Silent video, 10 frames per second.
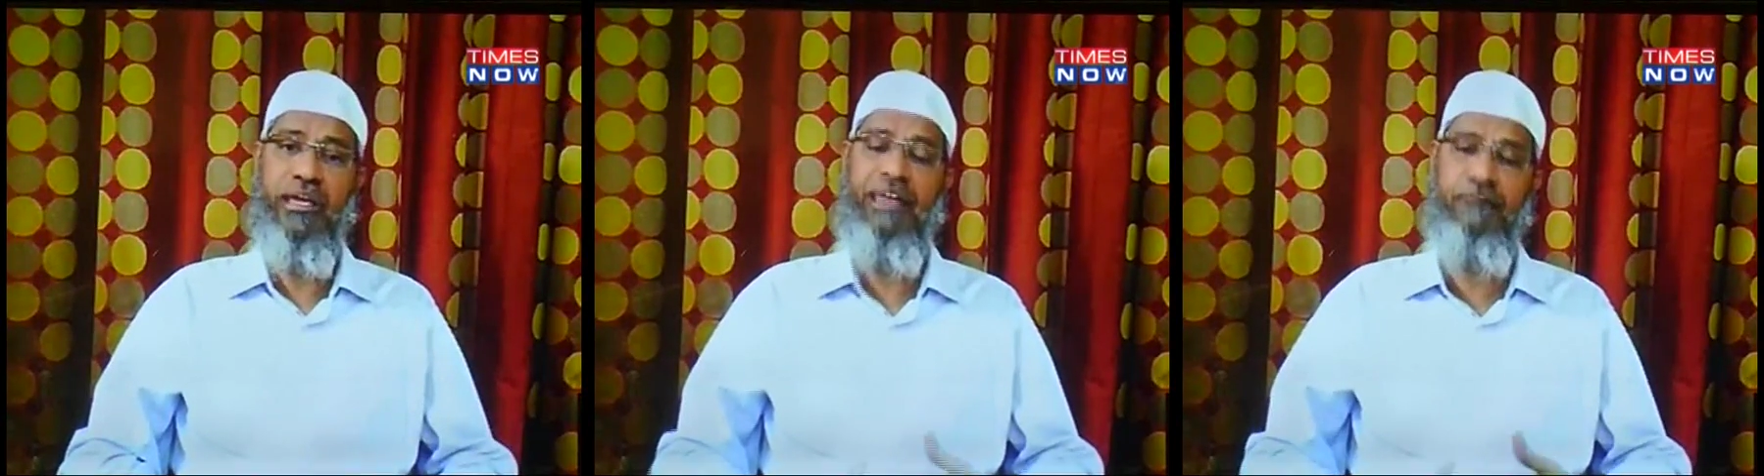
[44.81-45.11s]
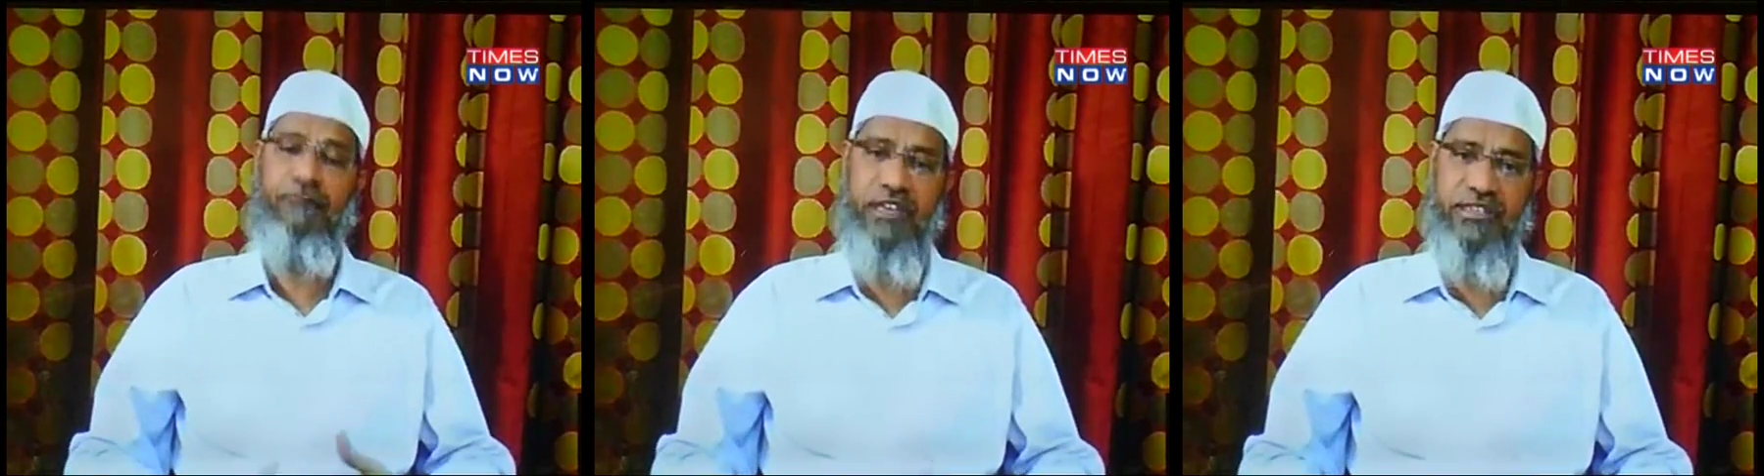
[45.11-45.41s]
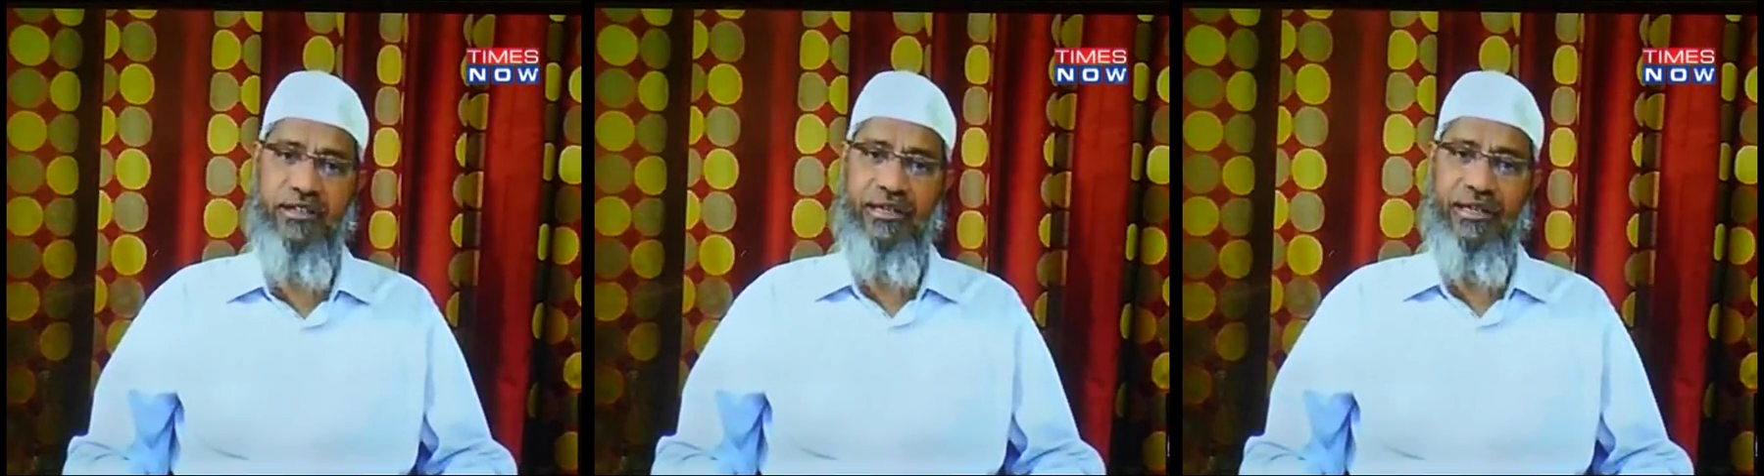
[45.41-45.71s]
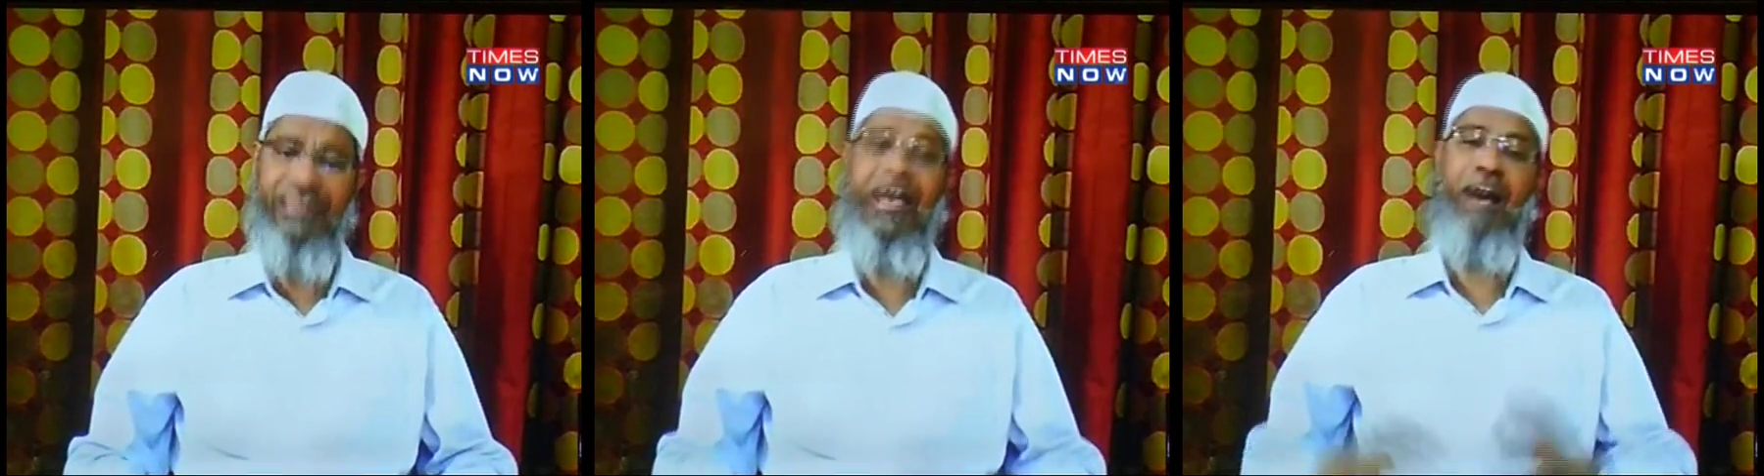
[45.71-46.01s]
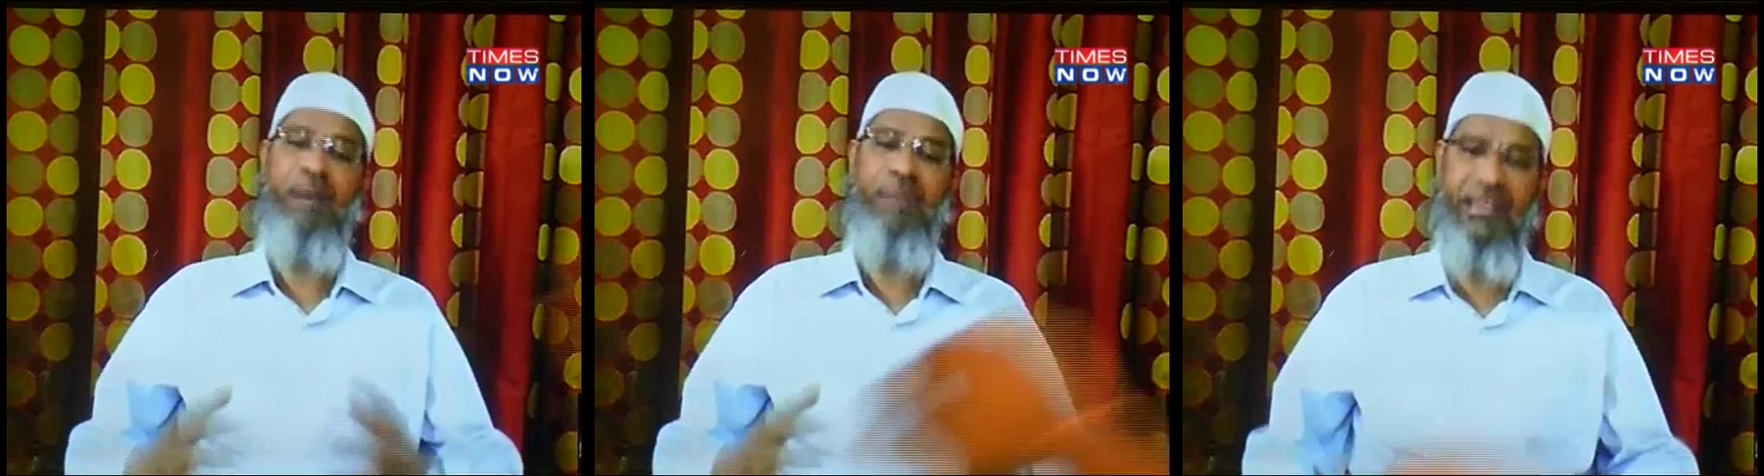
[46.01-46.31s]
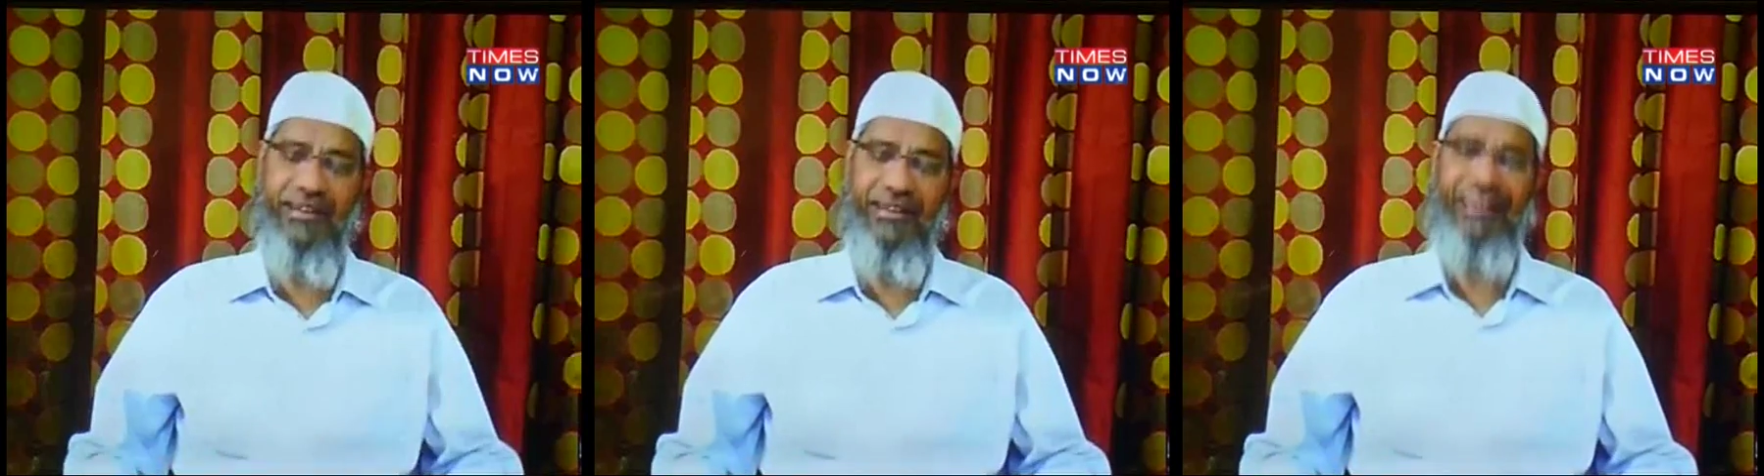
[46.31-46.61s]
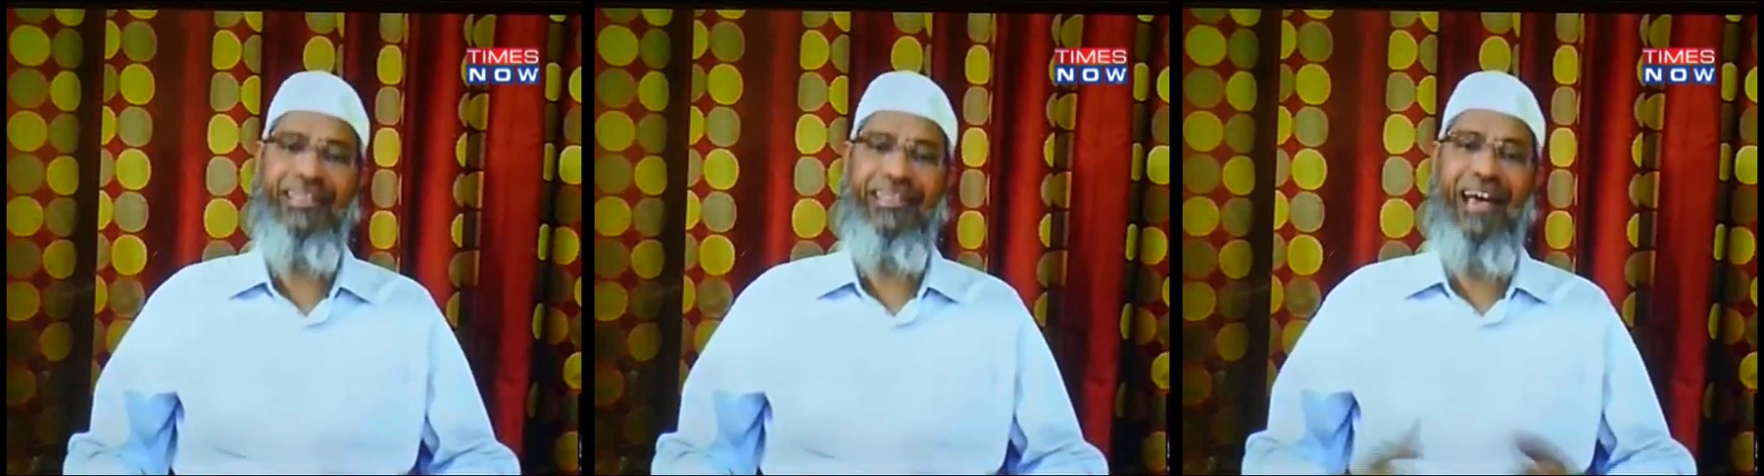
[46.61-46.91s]
in which the Amir,
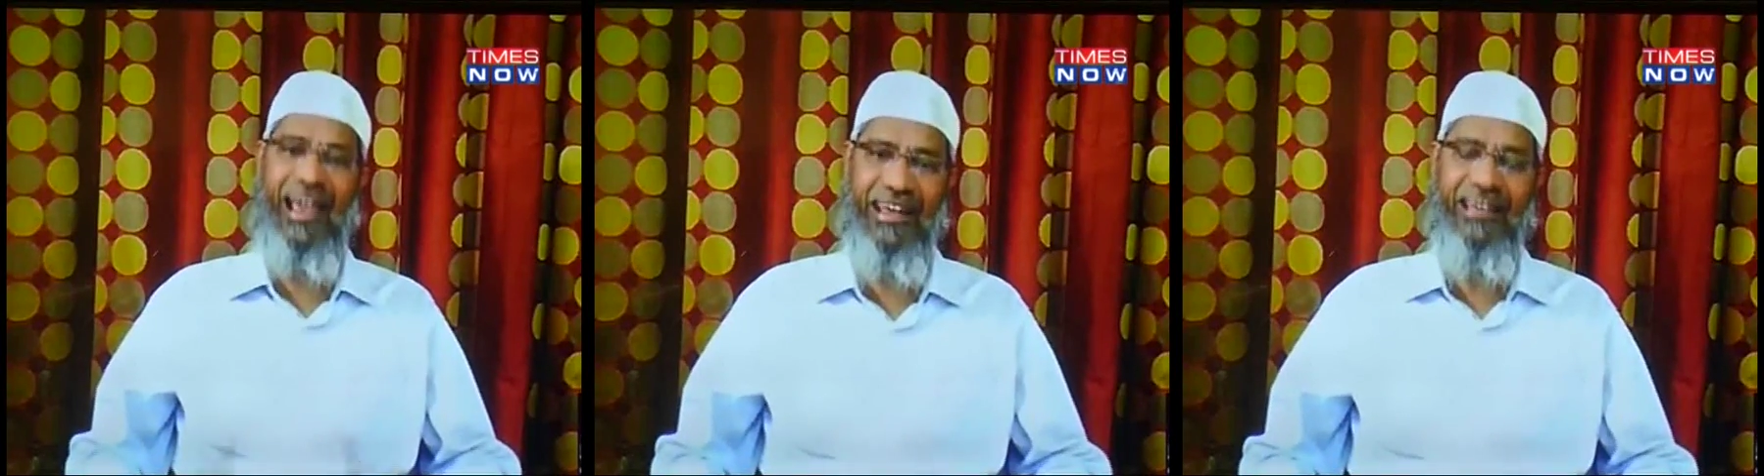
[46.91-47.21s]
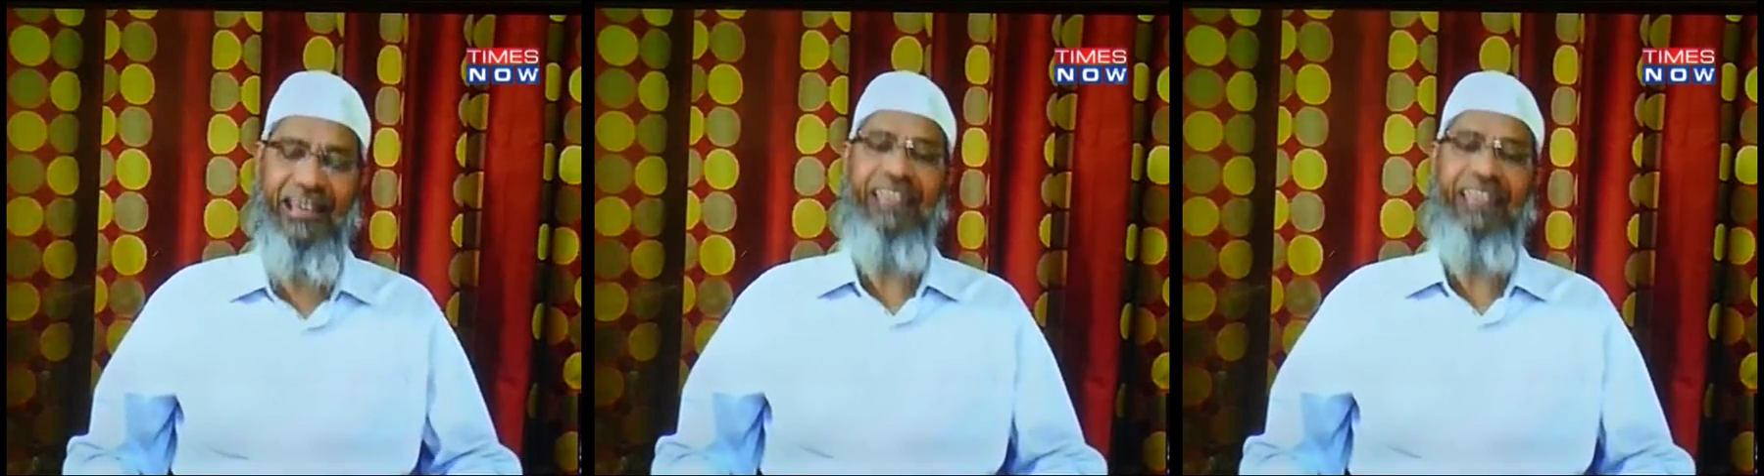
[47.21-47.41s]
the head,